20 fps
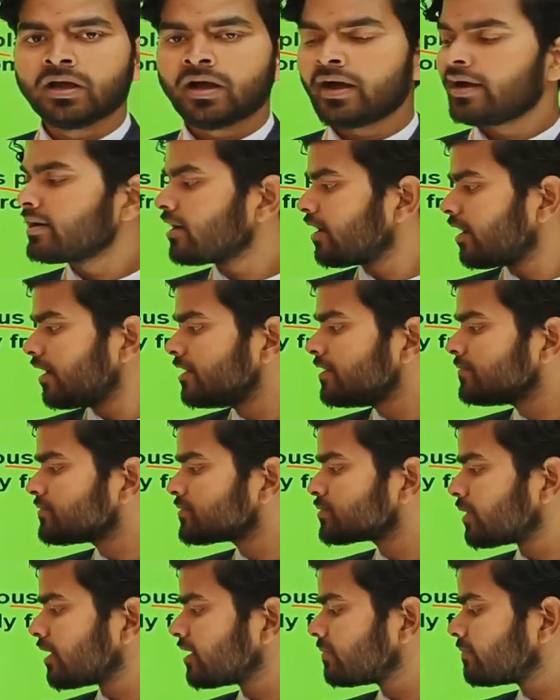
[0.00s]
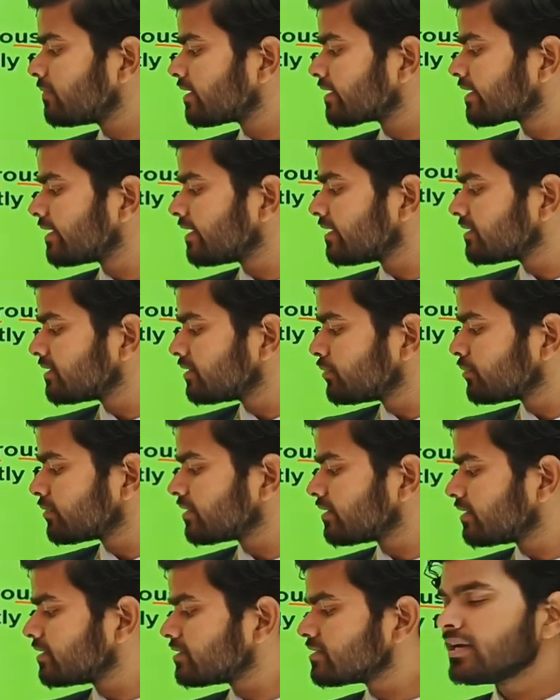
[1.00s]
And if soil will get
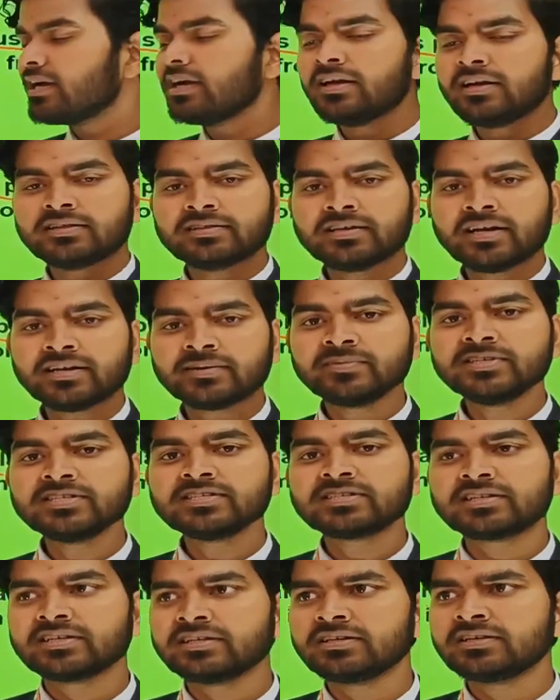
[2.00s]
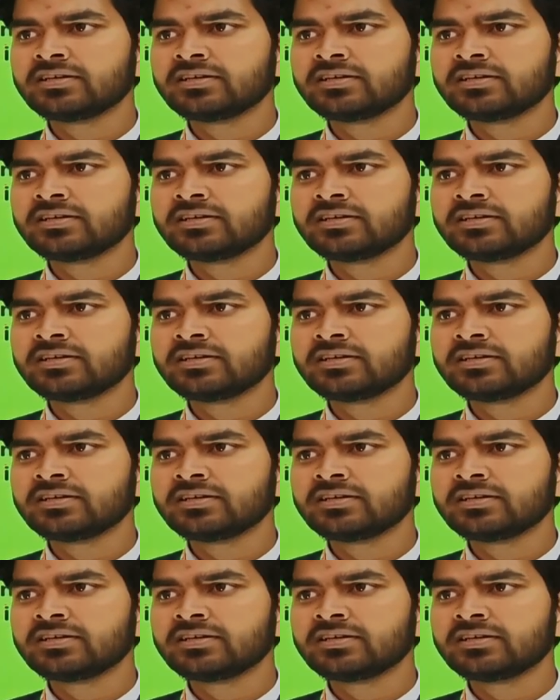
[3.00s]
nutrients, that means